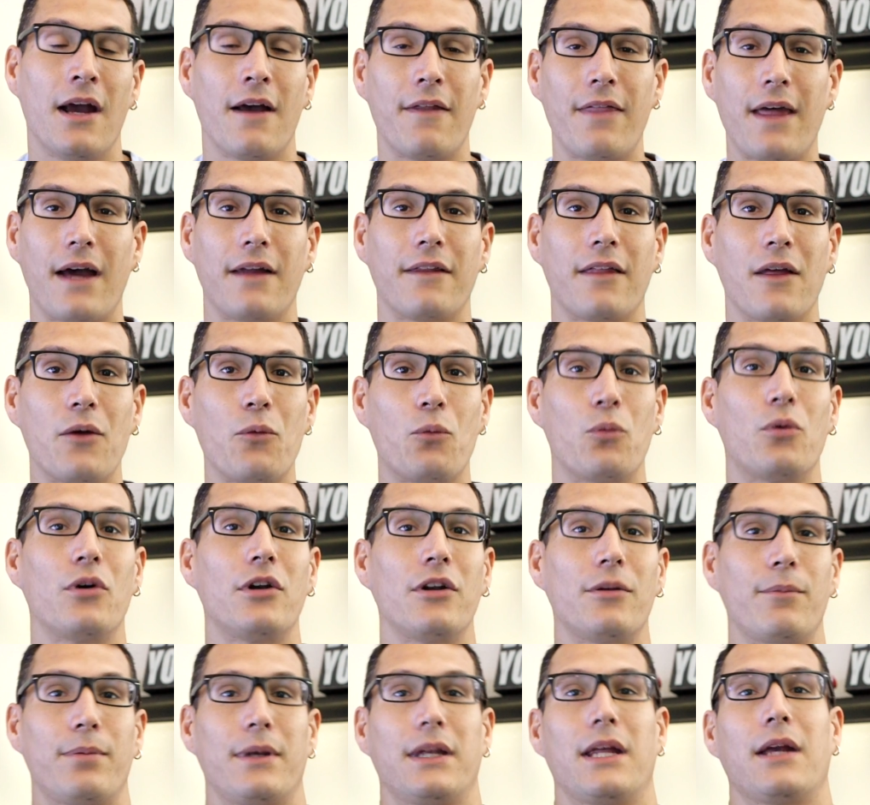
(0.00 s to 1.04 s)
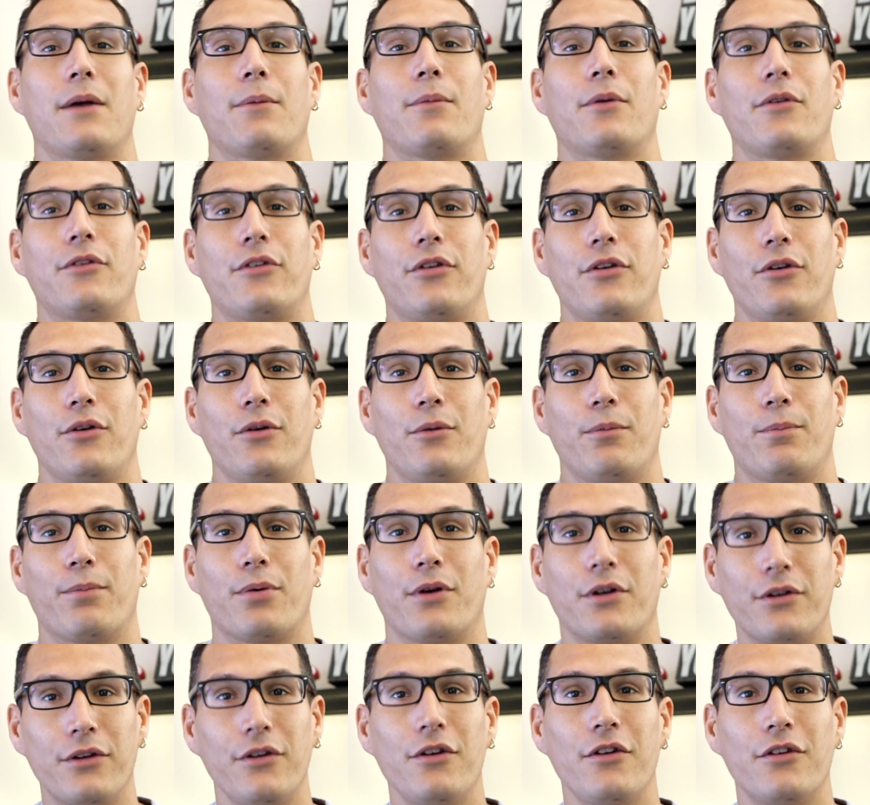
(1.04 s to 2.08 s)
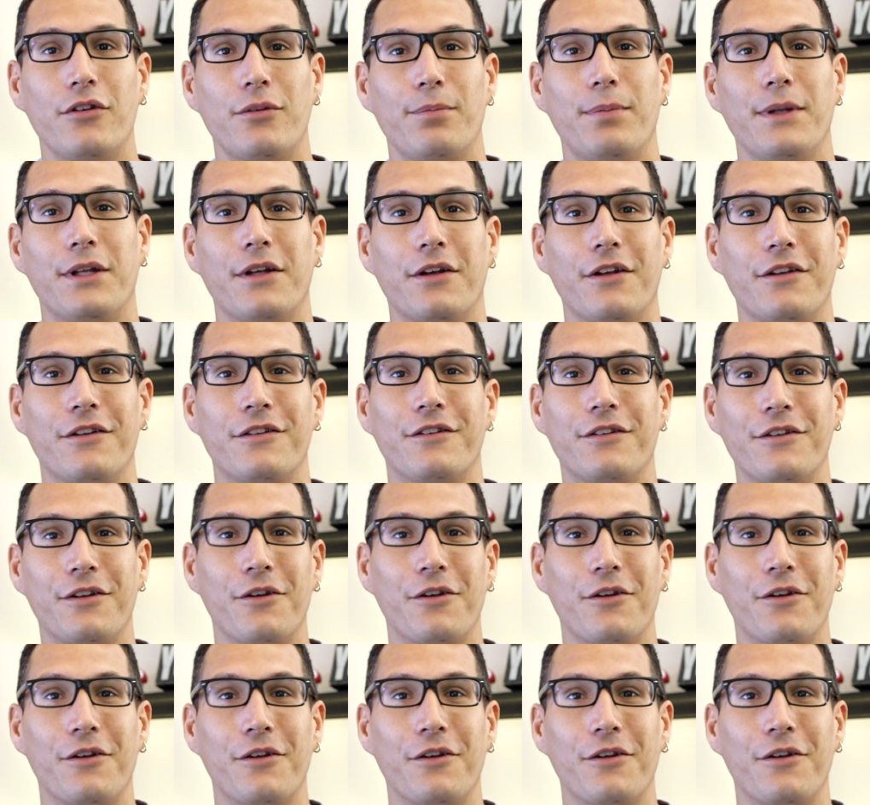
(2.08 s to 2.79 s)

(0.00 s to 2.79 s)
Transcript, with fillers: that they wouldn't have been able to produce because,